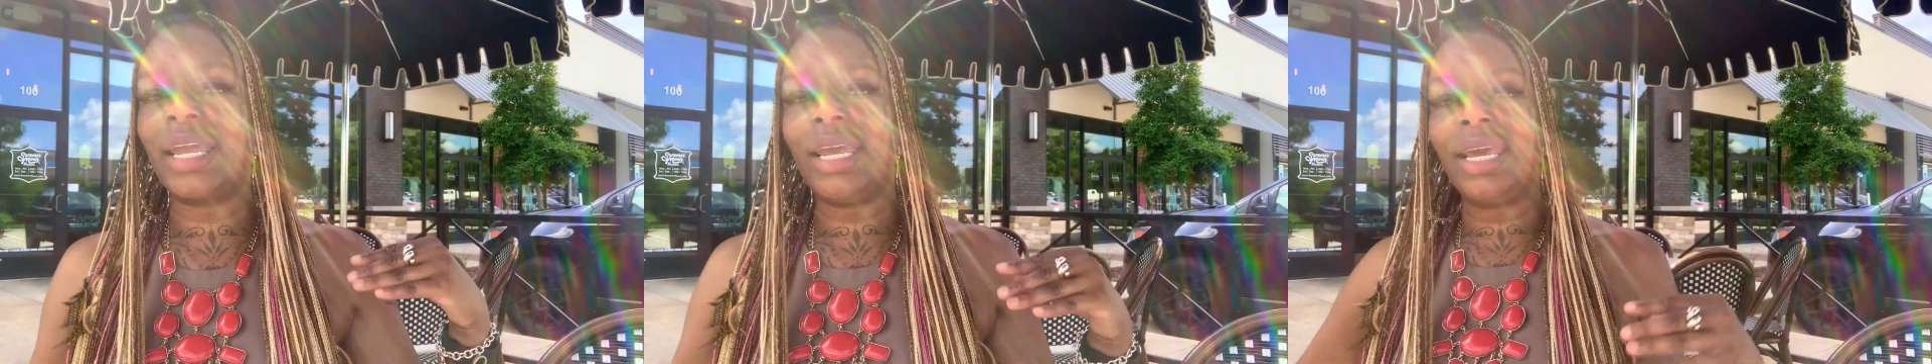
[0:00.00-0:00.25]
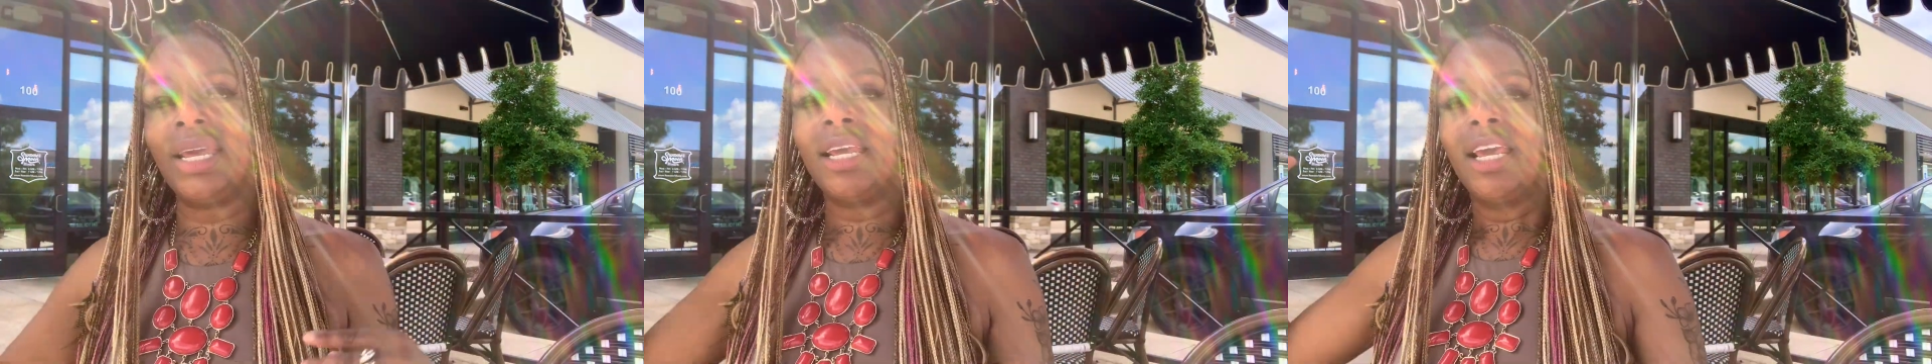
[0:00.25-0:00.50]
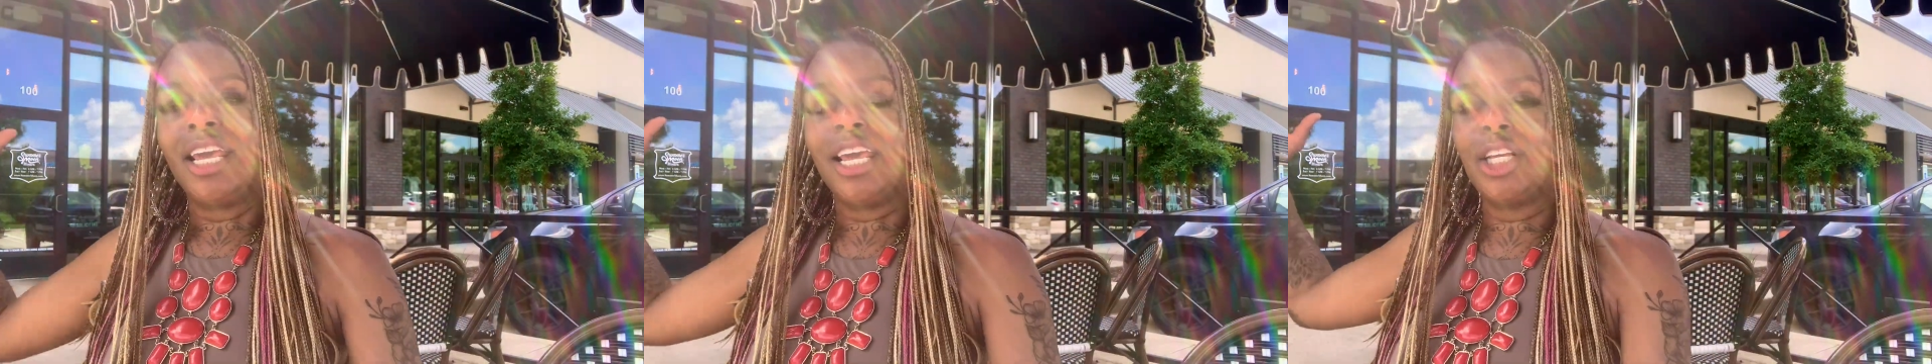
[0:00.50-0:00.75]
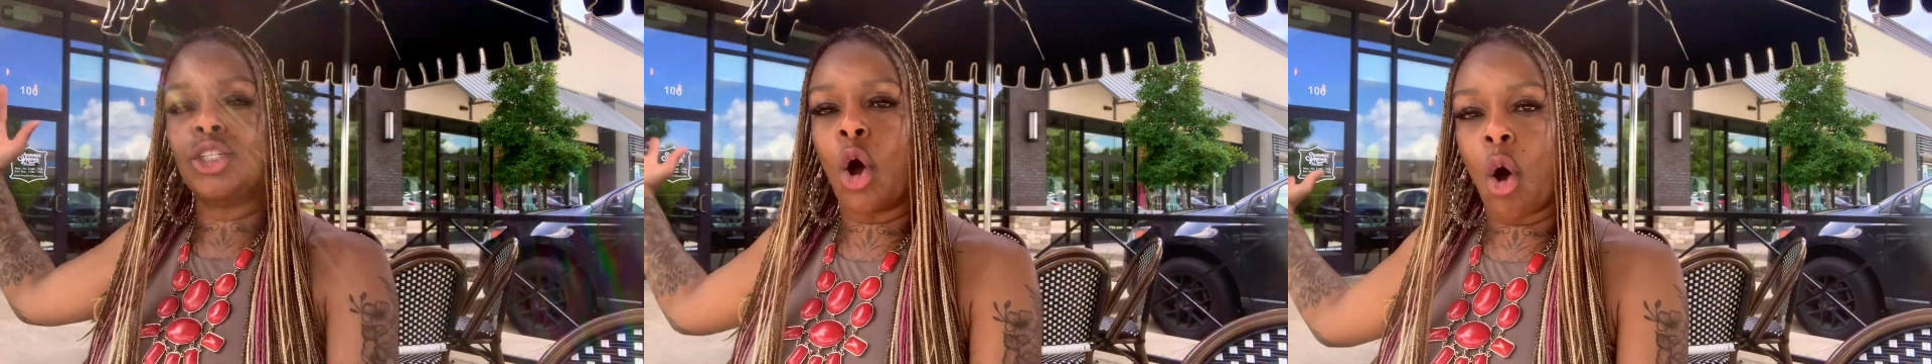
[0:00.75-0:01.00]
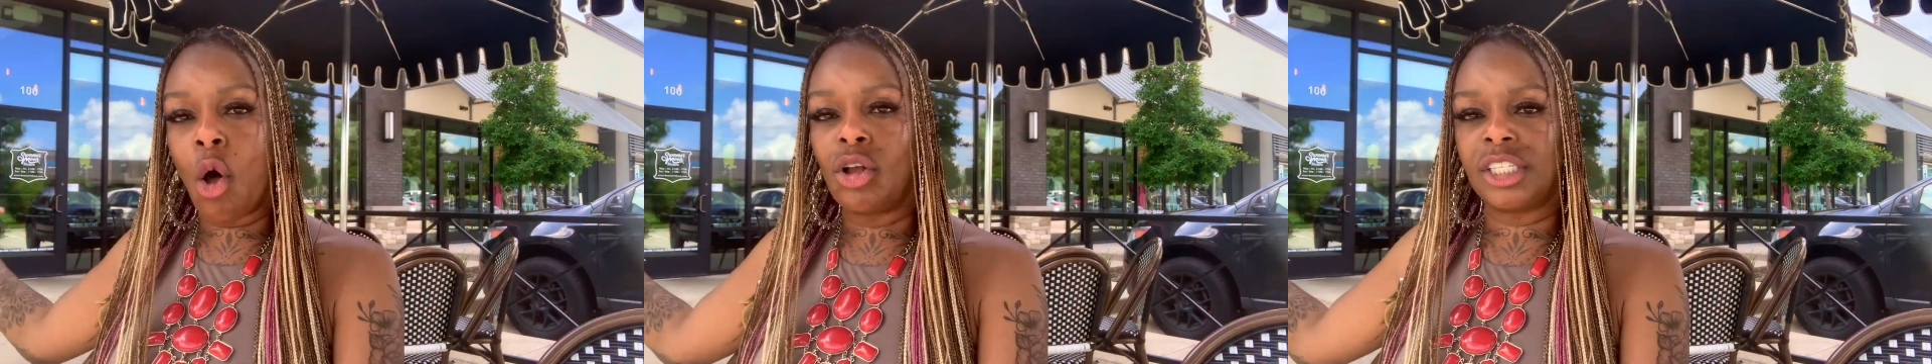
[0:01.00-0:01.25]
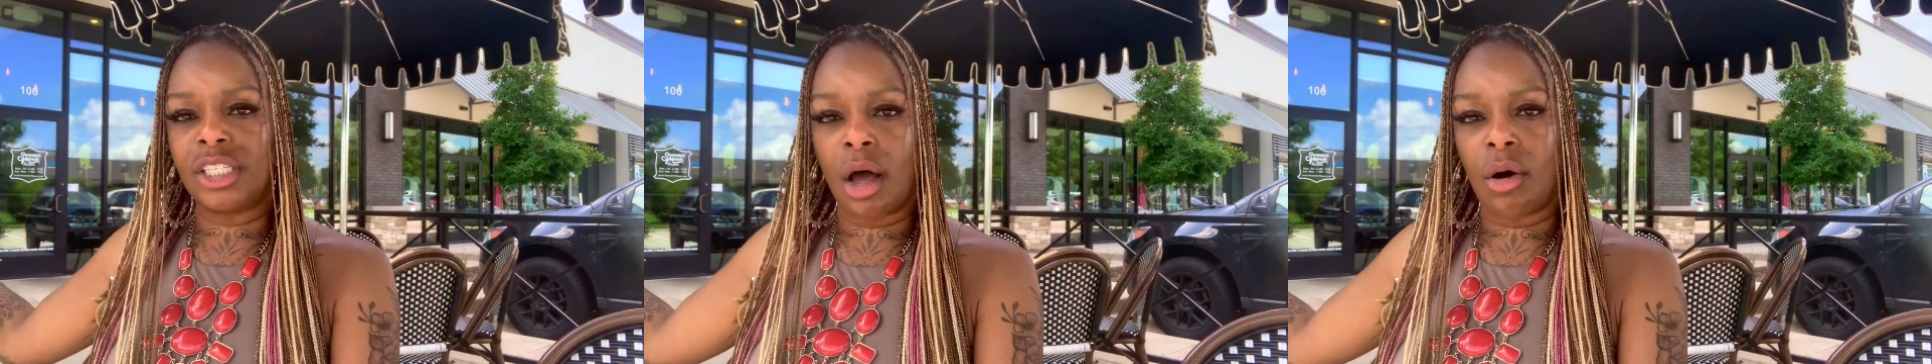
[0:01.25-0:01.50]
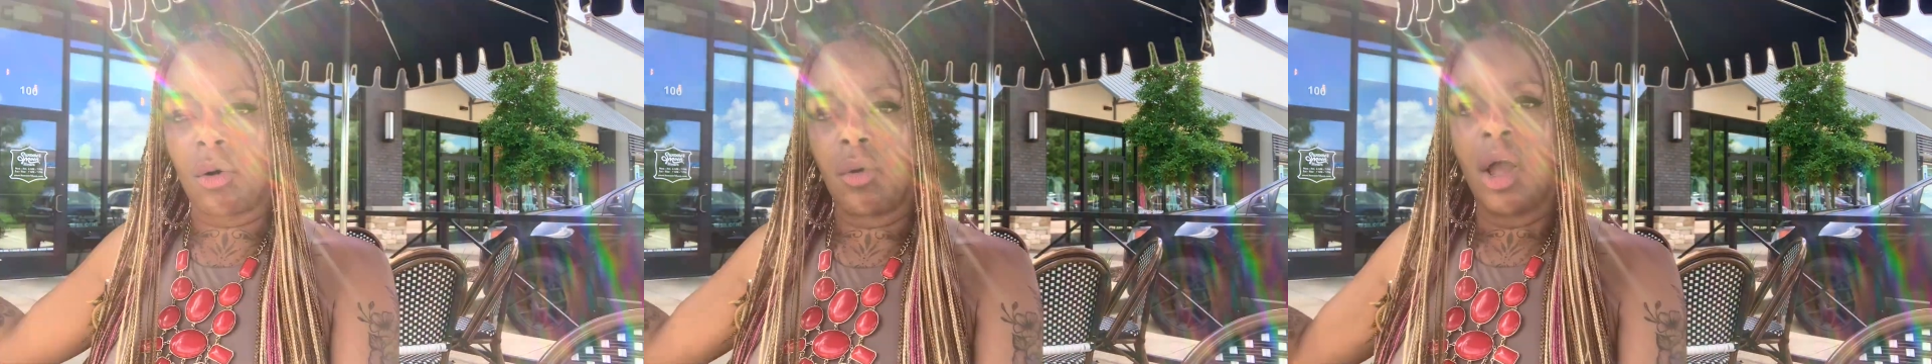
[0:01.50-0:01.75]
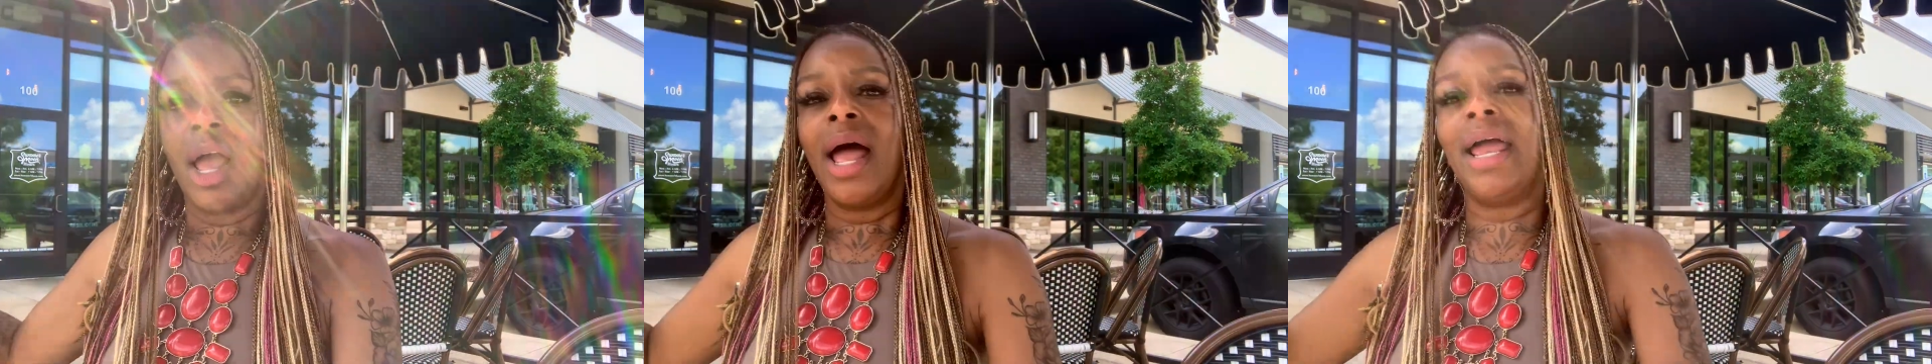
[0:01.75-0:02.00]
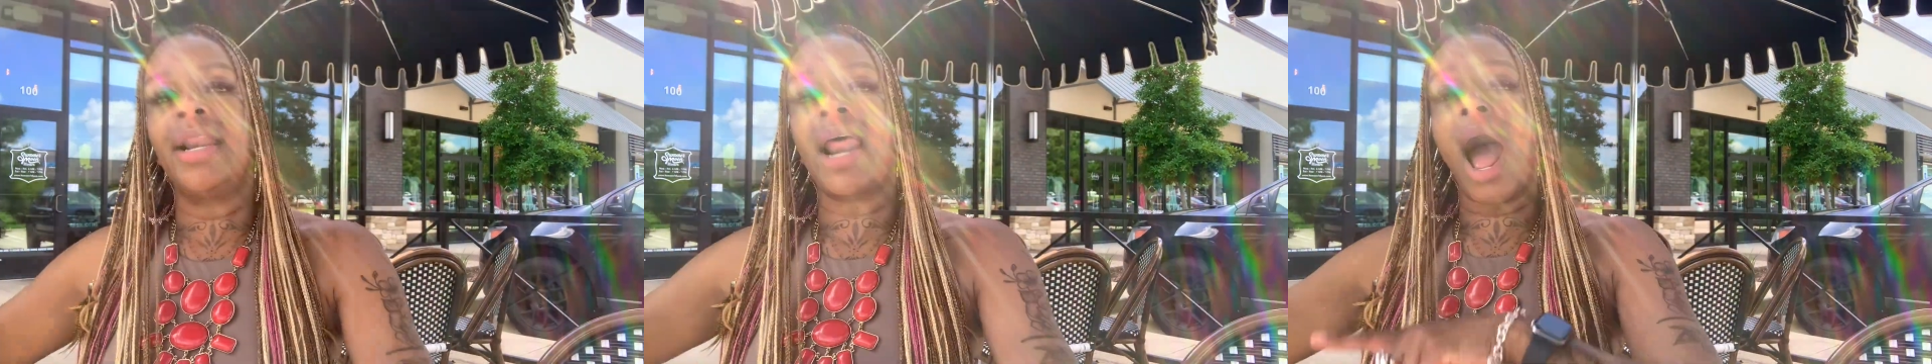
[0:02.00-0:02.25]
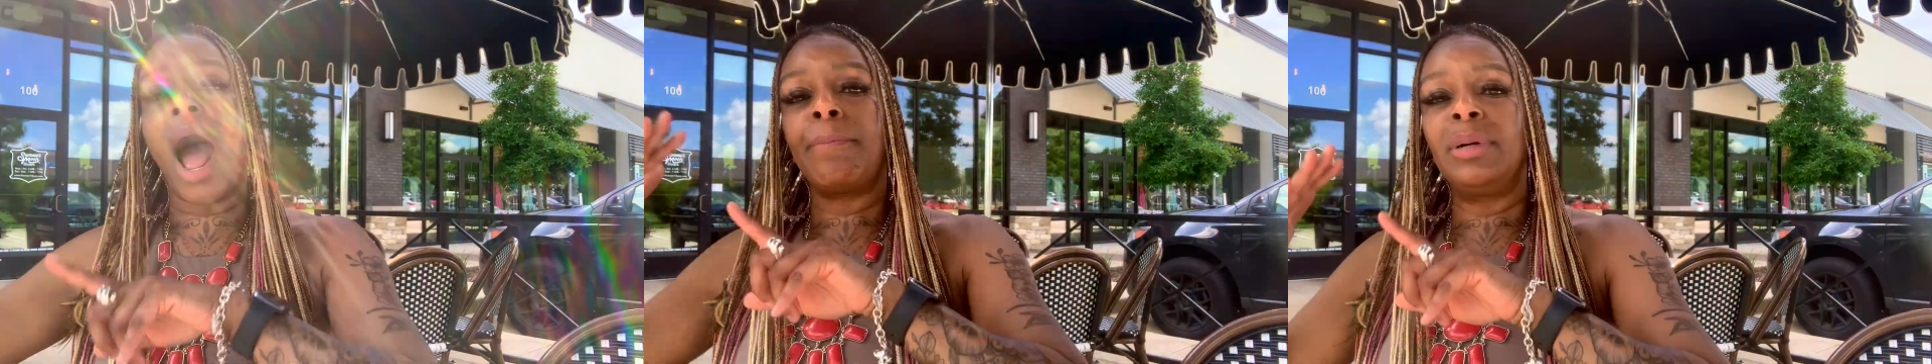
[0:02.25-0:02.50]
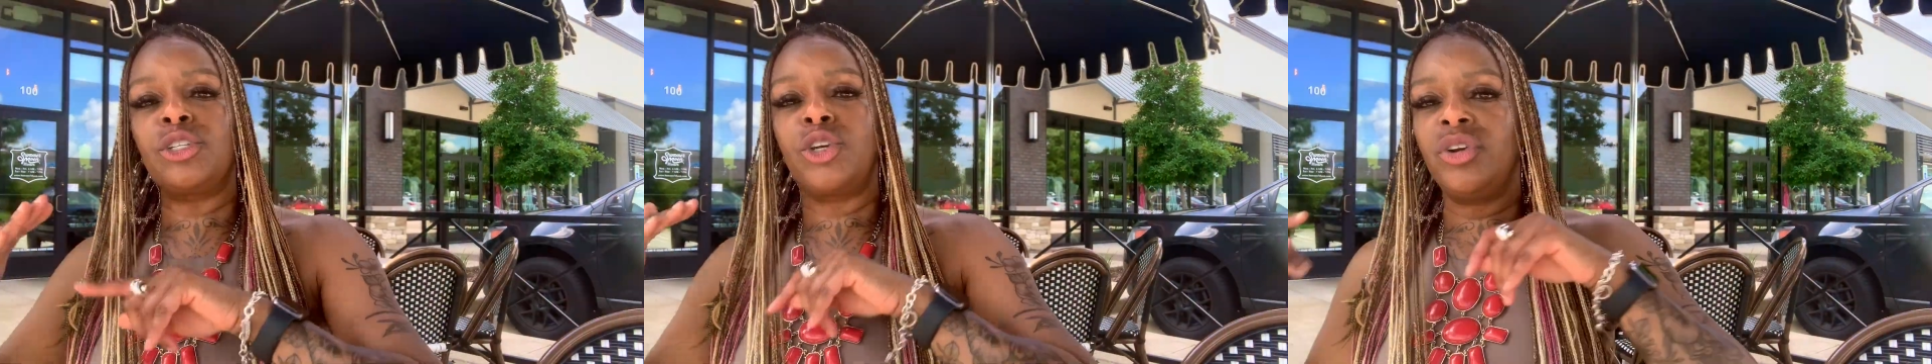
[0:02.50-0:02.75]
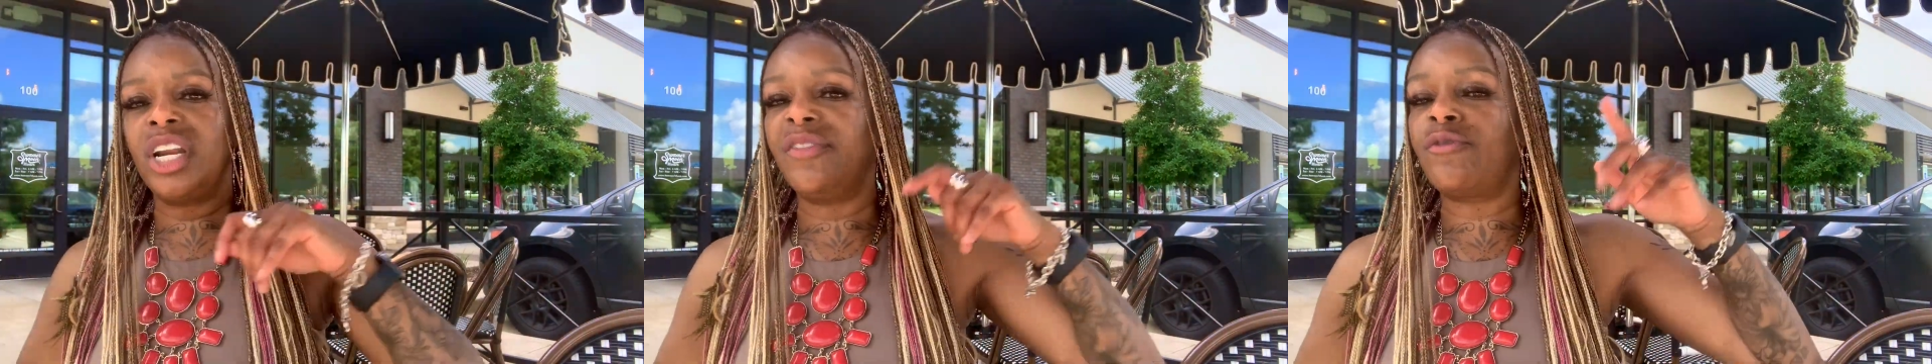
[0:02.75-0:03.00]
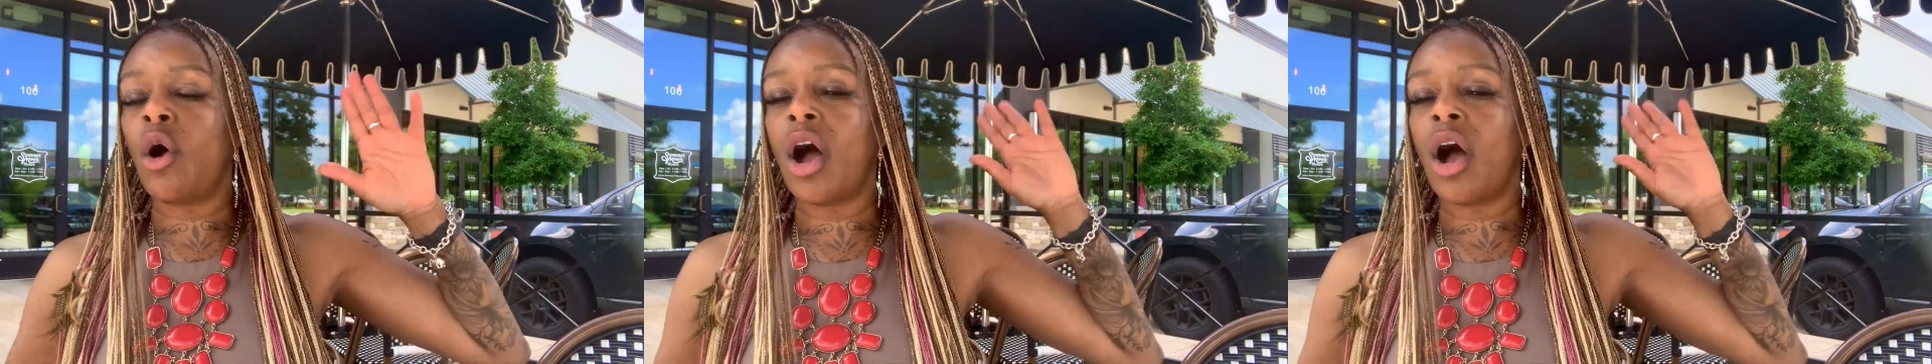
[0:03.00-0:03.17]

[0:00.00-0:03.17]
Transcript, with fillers: kid is also an opportunity for